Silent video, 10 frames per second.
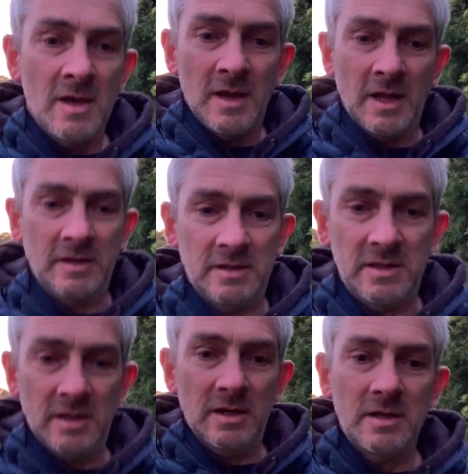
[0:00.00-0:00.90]
and
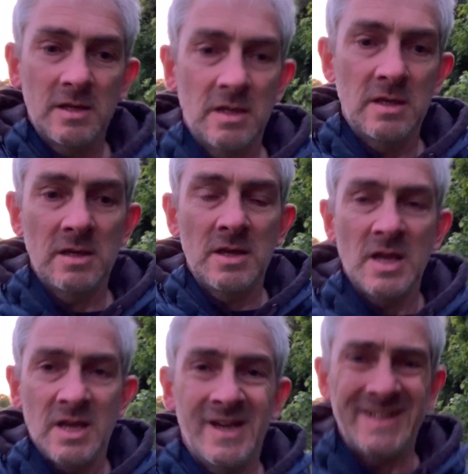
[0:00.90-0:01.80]

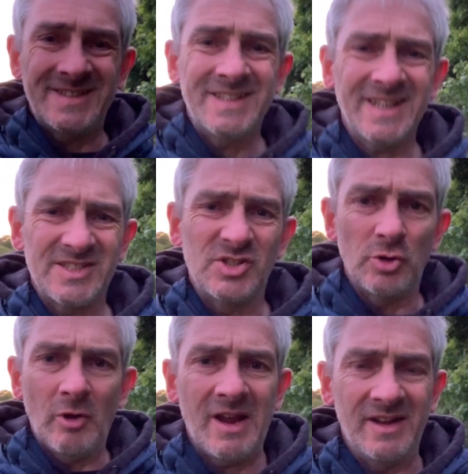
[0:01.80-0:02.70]
it still hasn't
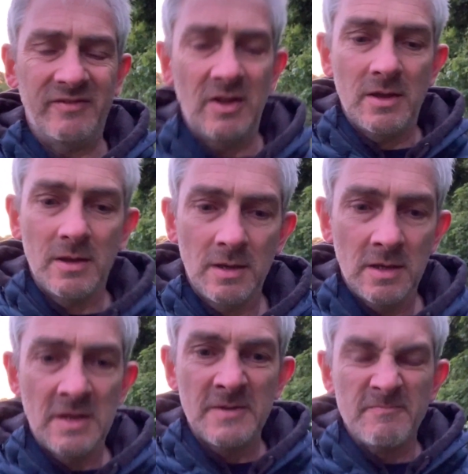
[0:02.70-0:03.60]
arrived.
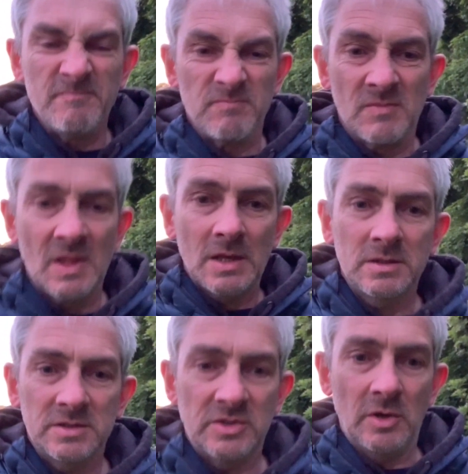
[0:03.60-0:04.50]

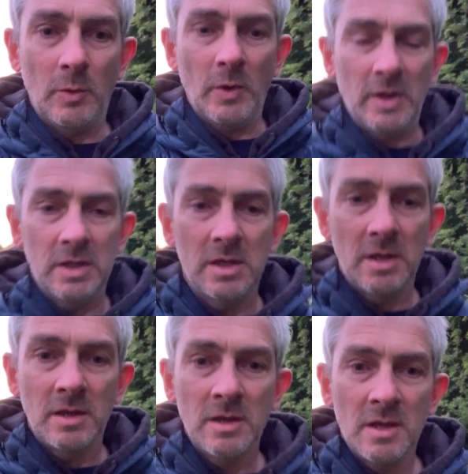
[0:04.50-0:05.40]
So
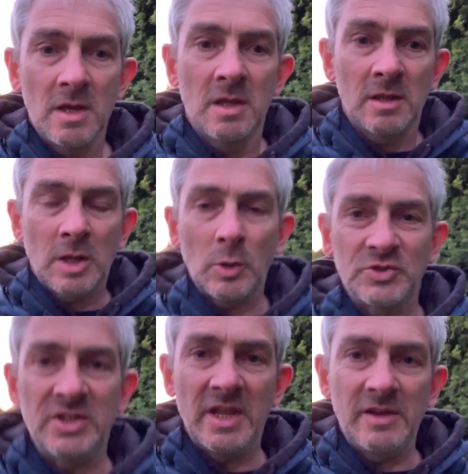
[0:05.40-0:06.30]

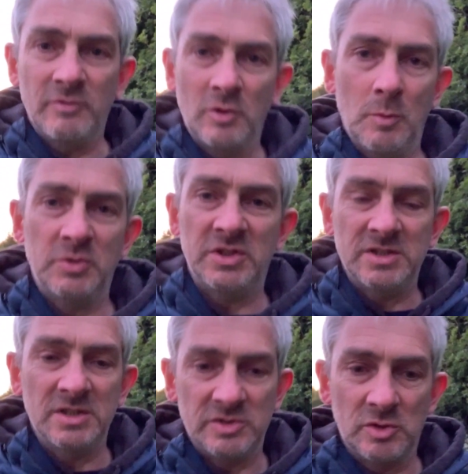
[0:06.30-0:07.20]
closing date for the
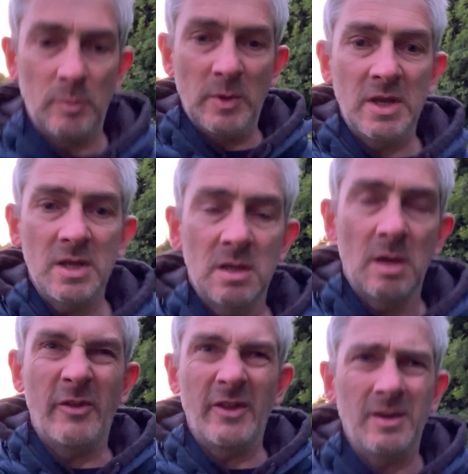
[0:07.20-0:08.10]
competition is going to be, I
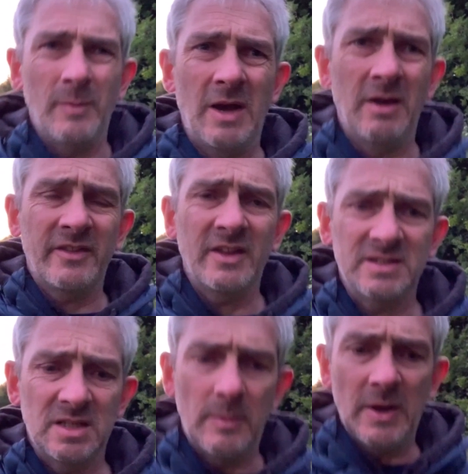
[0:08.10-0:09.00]

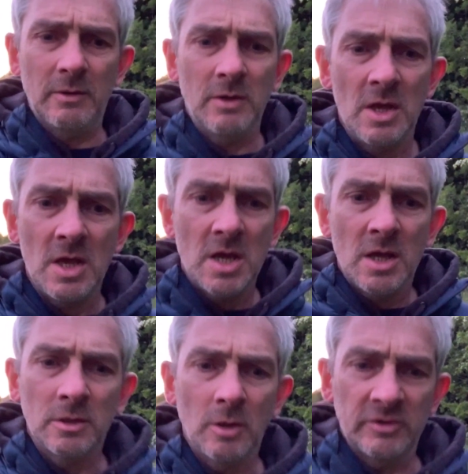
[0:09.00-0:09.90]
said about
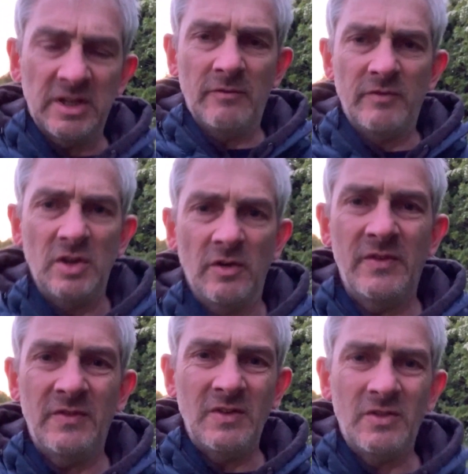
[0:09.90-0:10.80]
lockdown video
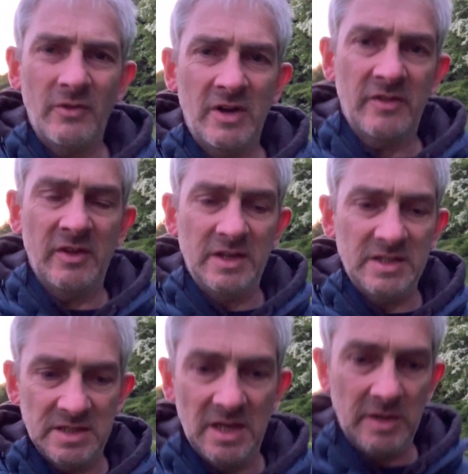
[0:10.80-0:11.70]
53, I think I
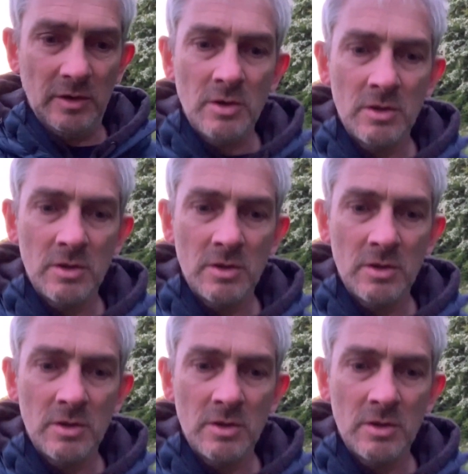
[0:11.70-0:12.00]
decided on.